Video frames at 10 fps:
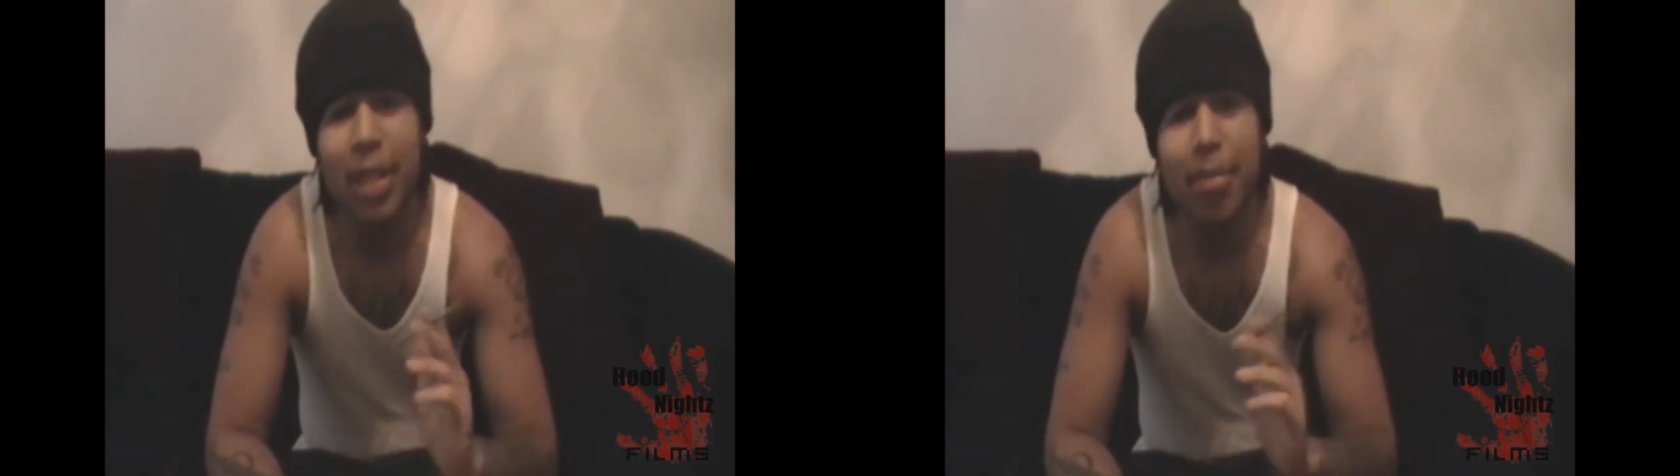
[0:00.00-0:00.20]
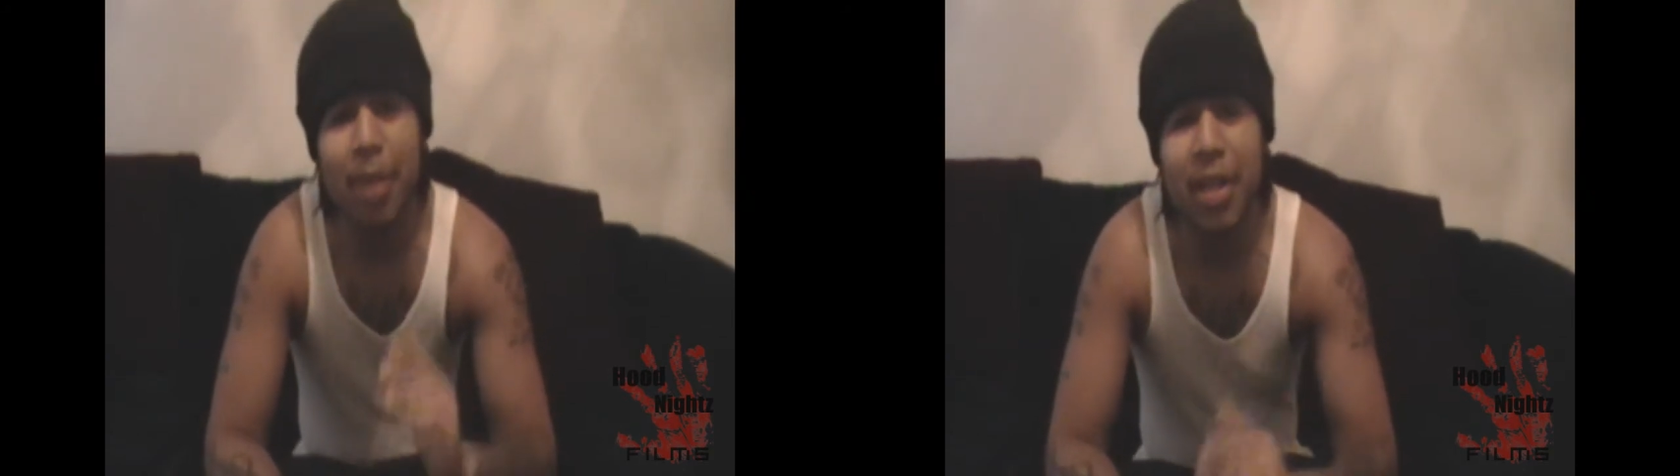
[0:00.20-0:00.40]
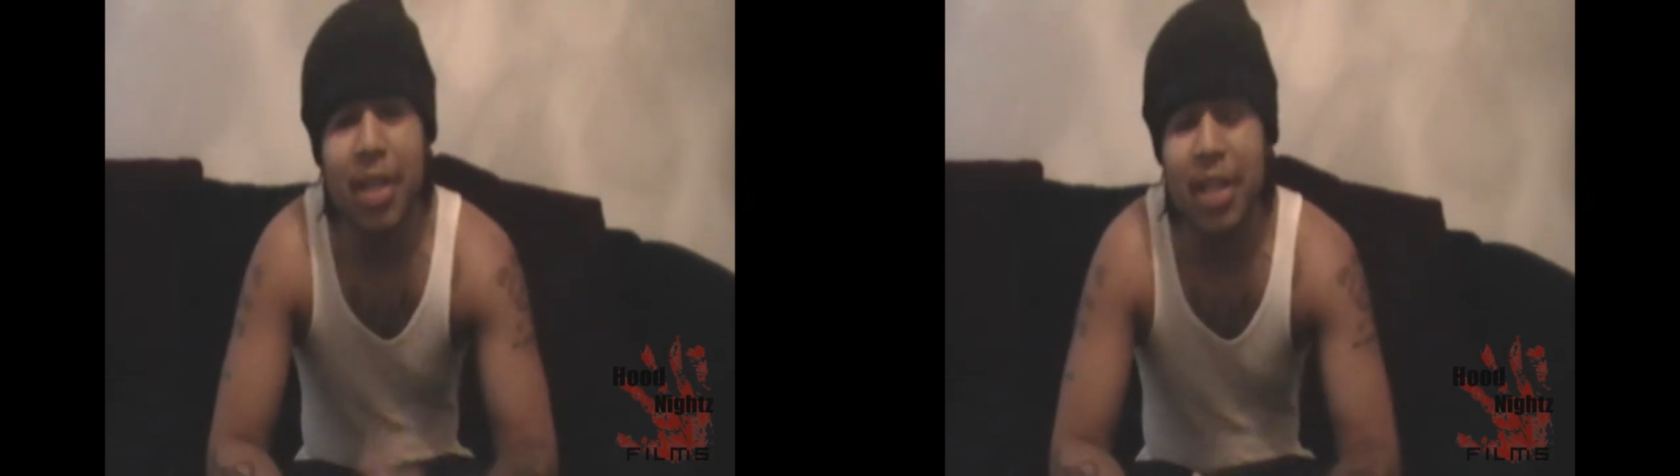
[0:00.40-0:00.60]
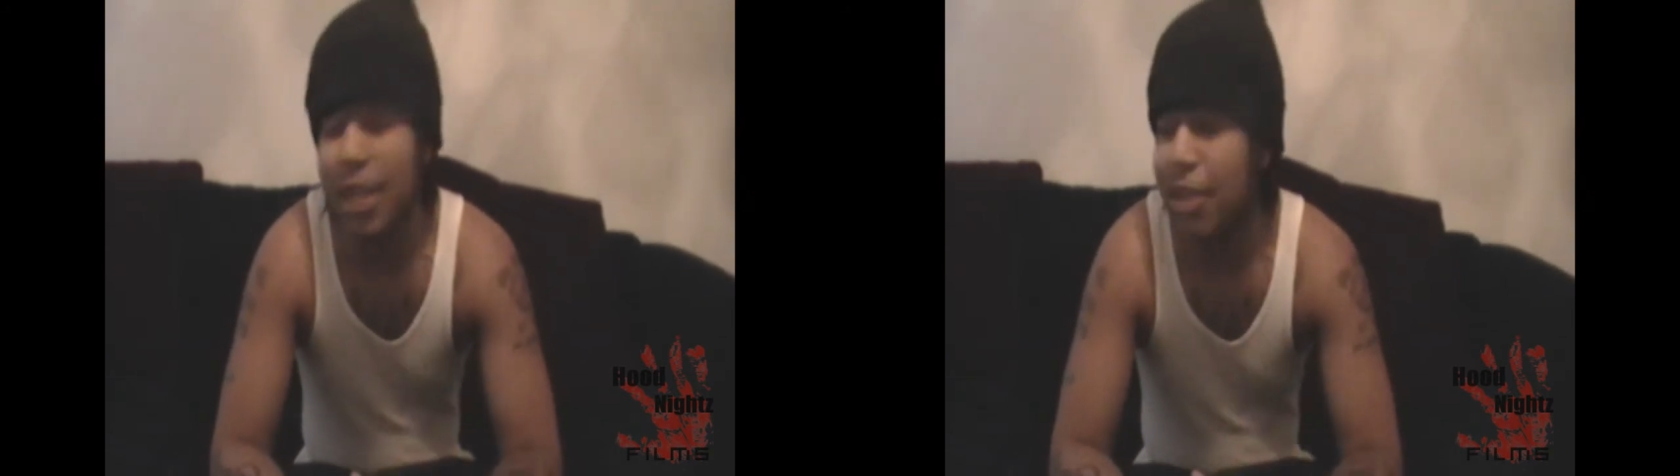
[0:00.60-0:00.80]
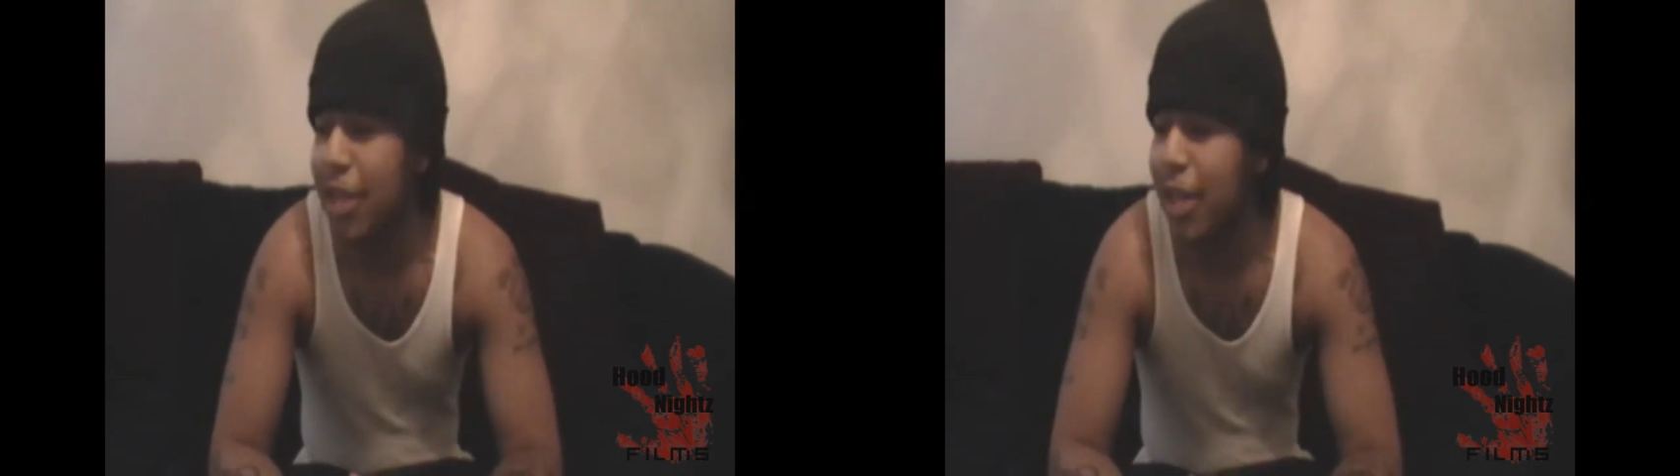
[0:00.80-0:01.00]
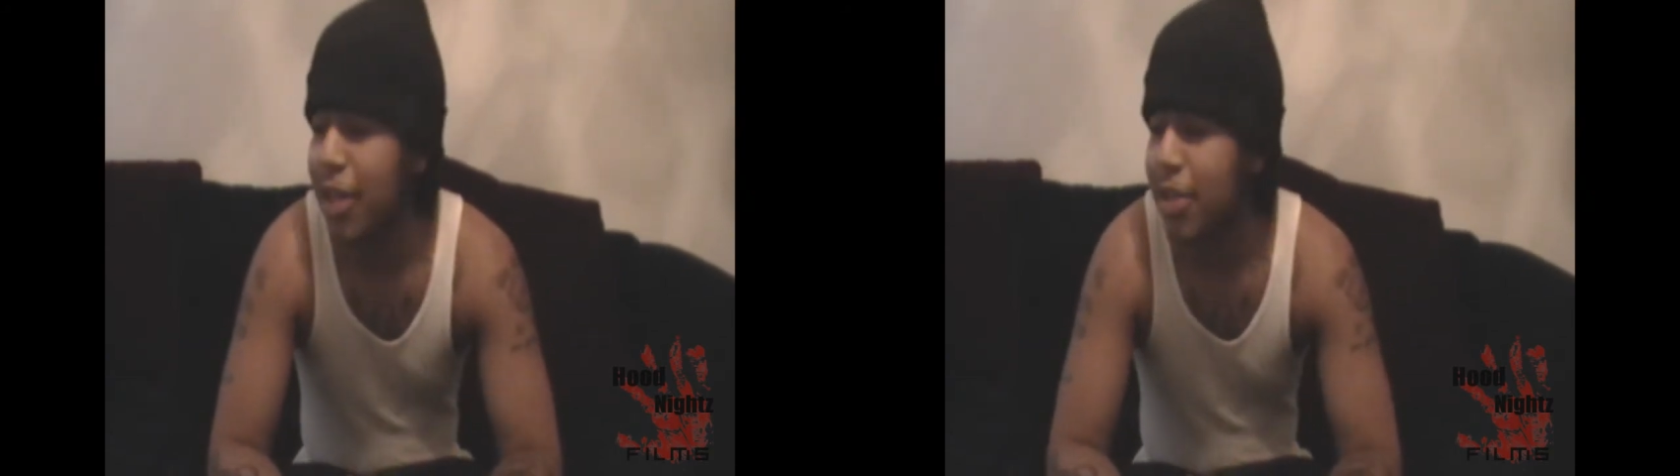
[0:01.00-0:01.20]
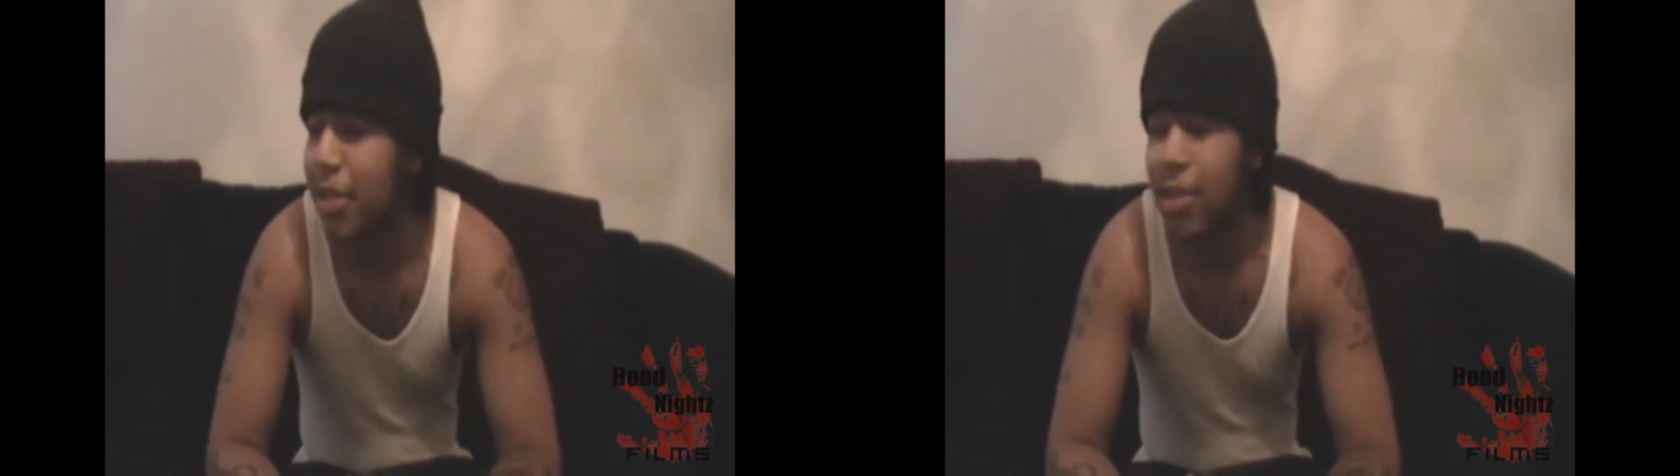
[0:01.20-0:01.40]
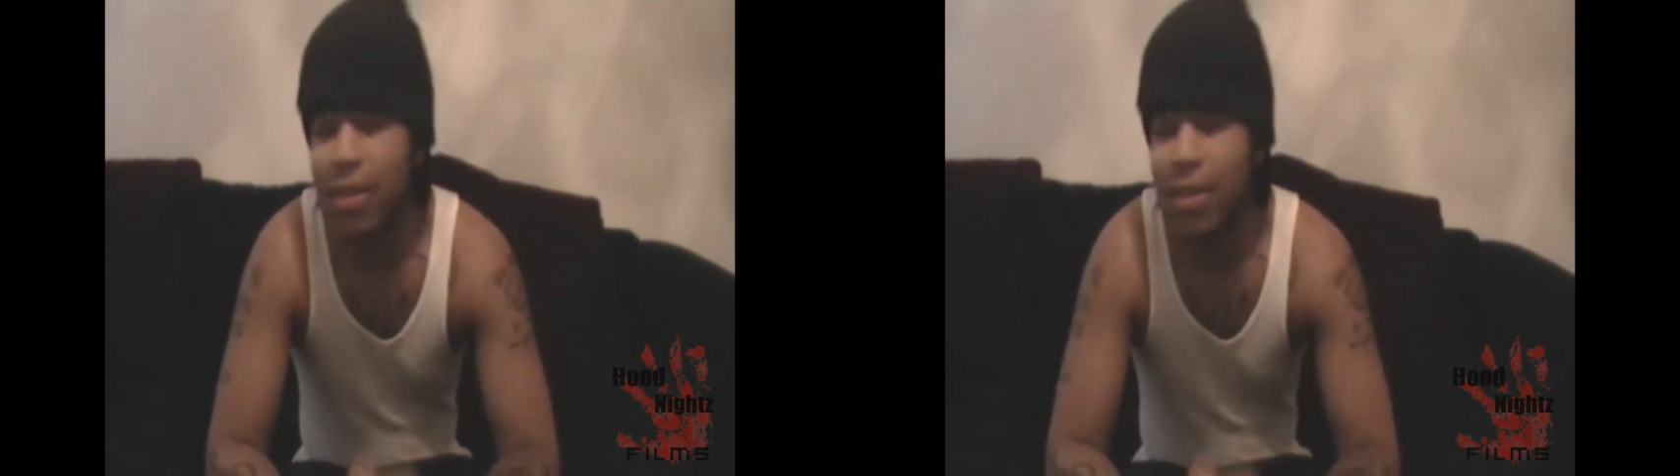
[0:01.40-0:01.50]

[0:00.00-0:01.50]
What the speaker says: Get money and get nothing.